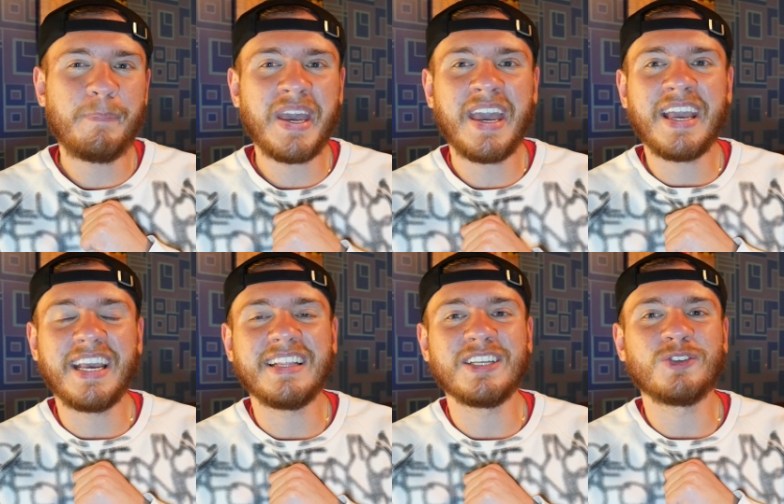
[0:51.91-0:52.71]

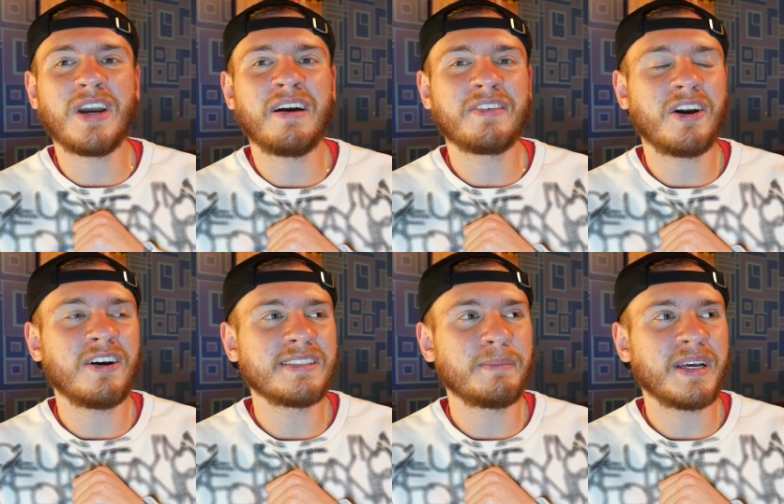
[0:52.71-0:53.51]
begging the draft
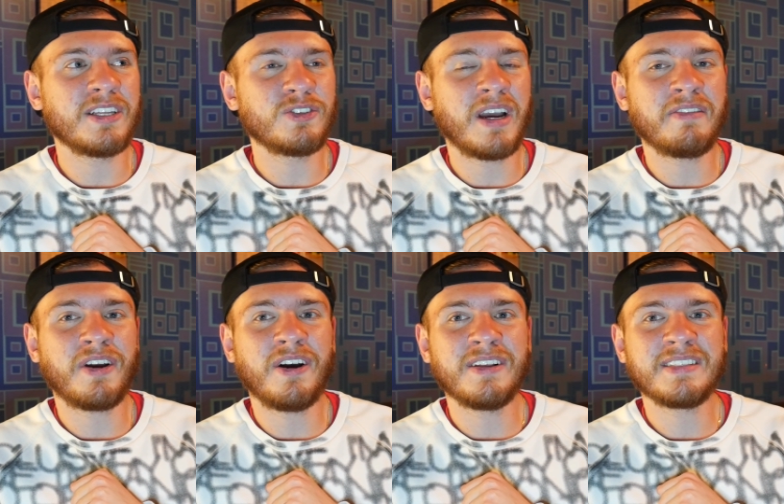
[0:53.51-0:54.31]
gods, and by the draft
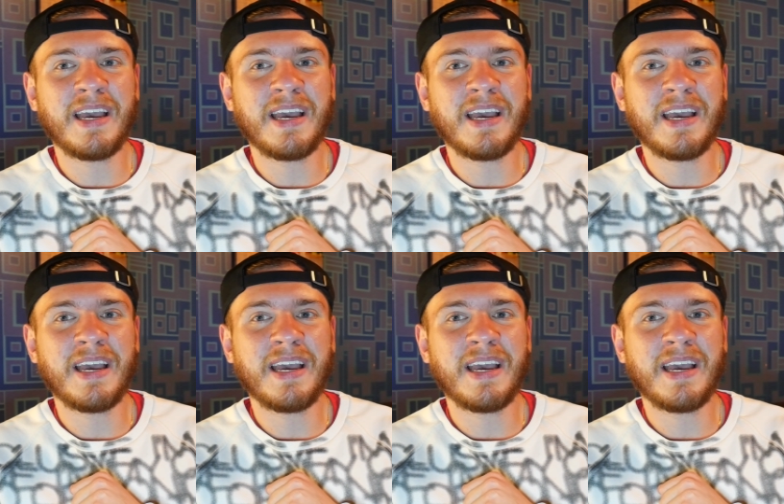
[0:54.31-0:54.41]
gods,